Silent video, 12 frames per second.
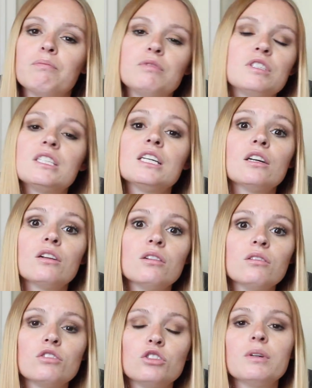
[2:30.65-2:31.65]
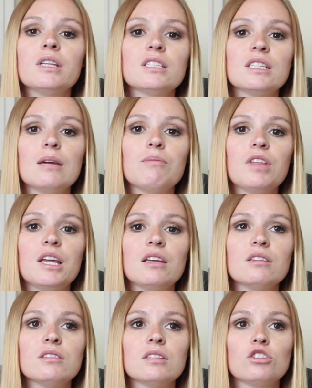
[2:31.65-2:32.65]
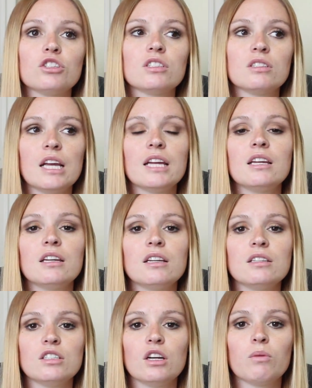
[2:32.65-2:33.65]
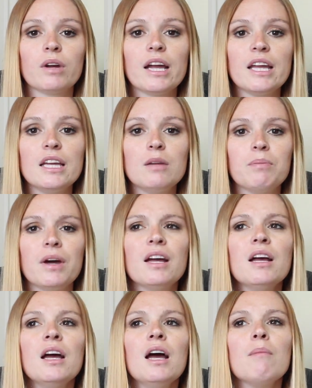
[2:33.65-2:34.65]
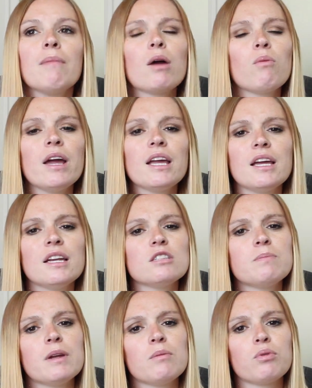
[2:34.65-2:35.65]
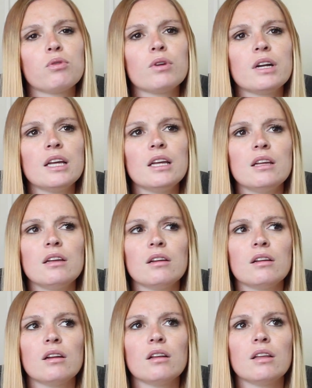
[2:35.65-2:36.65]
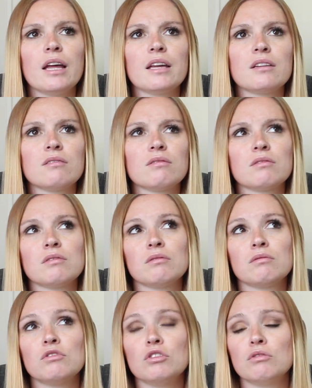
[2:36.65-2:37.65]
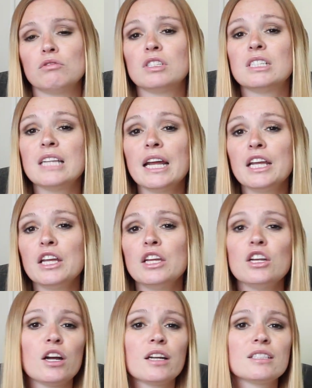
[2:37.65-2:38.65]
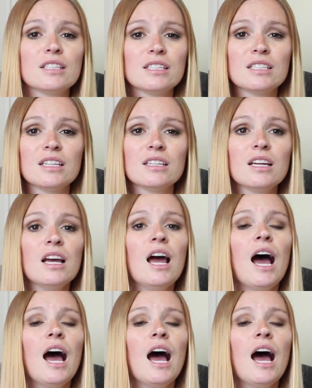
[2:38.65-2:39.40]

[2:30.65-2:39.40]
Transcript: still doing the same things, just taking it easy on what I eat. But my weight gain has been pretty, like, steady, non-existent.